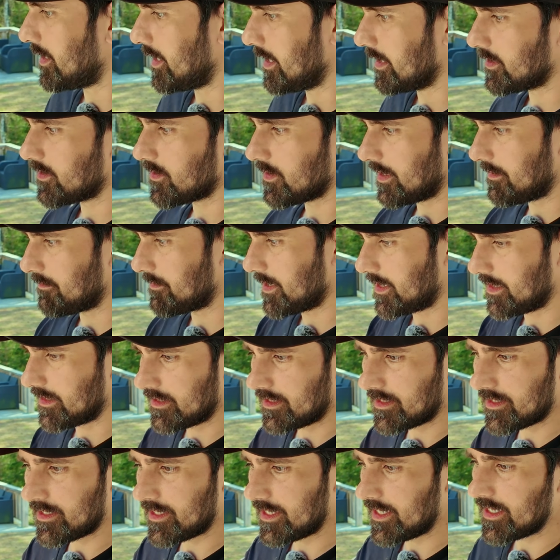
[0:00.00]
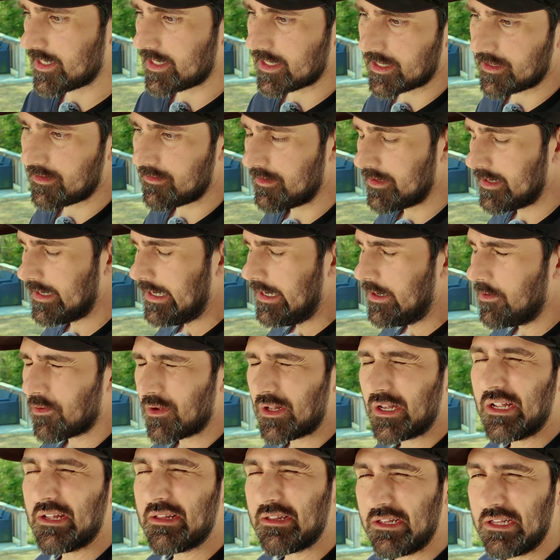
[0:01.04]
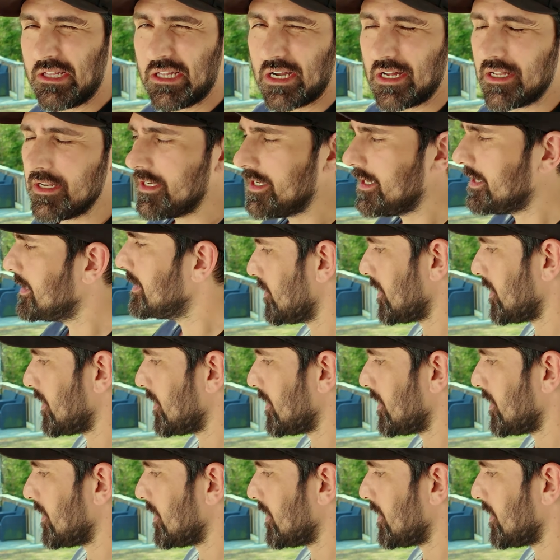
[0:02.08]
All right, so I'm done seeding. Well, not done.